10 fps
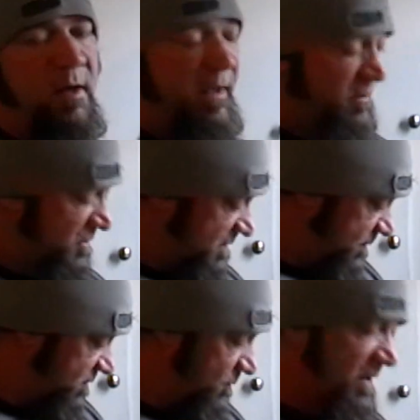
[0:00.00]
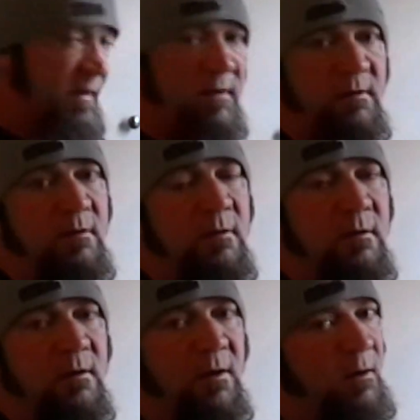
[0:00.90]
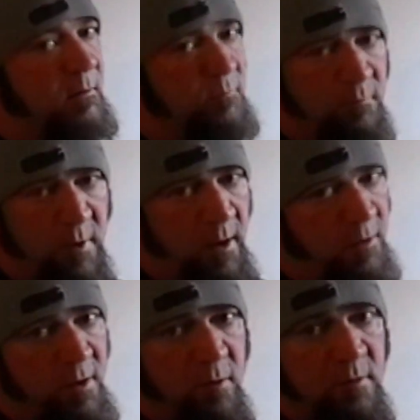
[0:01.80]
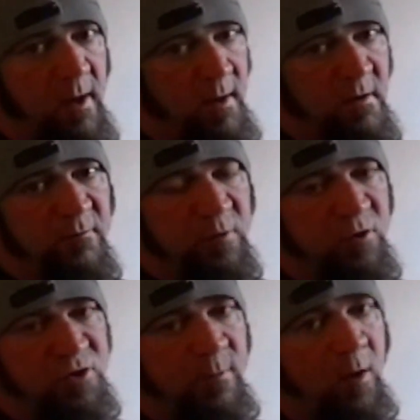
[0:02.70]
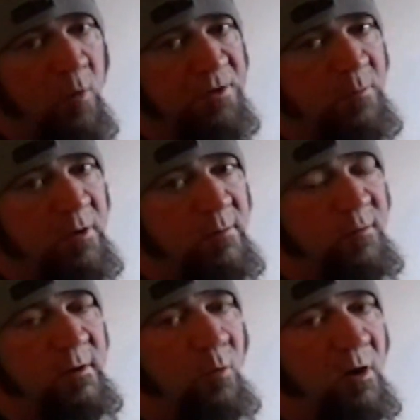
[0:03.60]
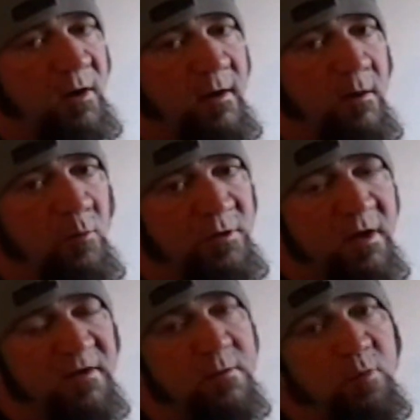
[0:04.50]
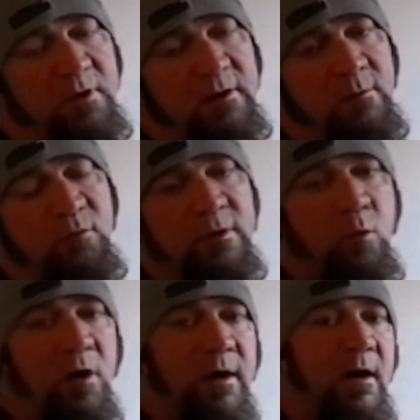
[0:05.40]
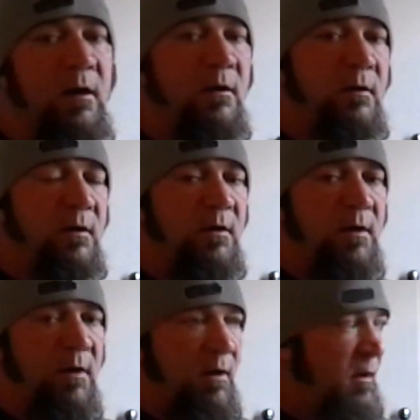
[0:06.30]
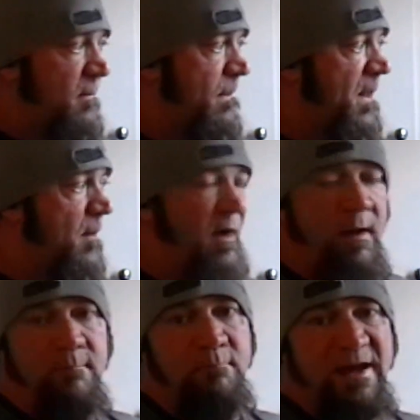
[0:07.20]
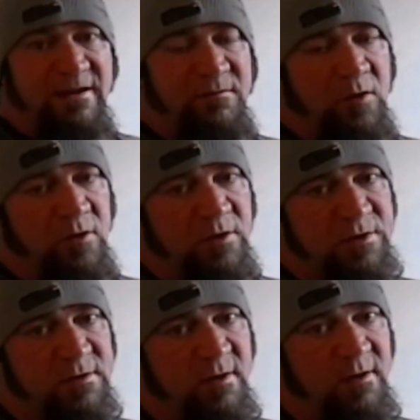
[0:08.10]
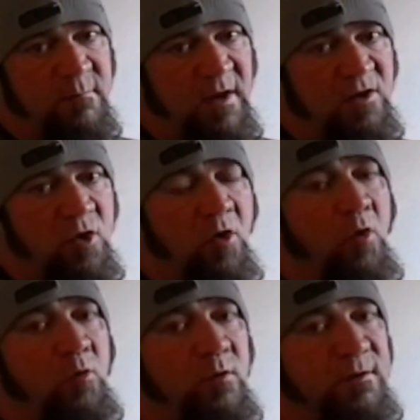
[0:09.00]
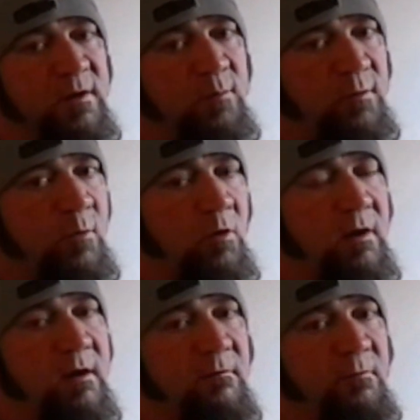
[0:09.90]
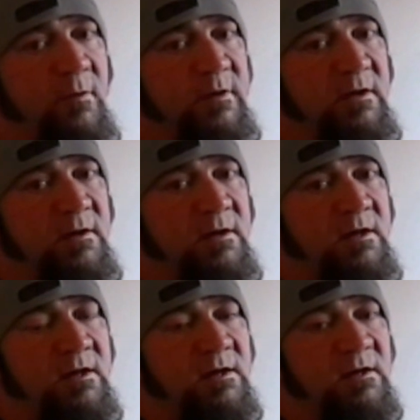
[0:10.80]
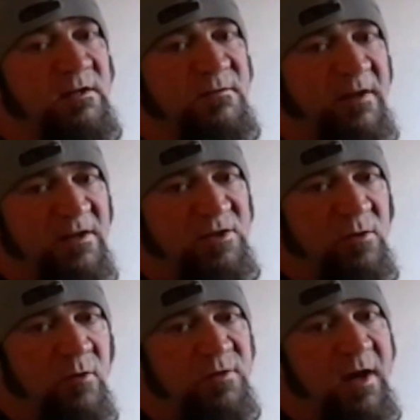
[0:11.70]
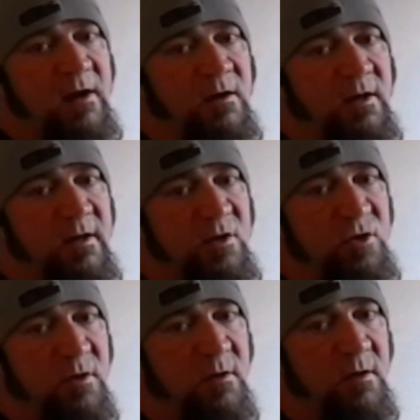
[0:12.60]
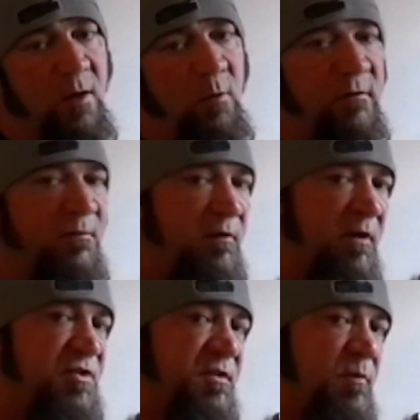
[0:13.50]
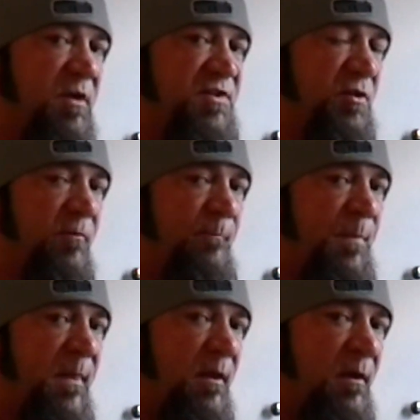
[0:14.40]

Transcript: Hey, there seems to be, I don't know, a lot of confusion about what to put in a pre-workout, what not to put in a pre-workout. Now, my main focus and my goal with any pre-workout formula is vasodilation. I want to flush the muscle.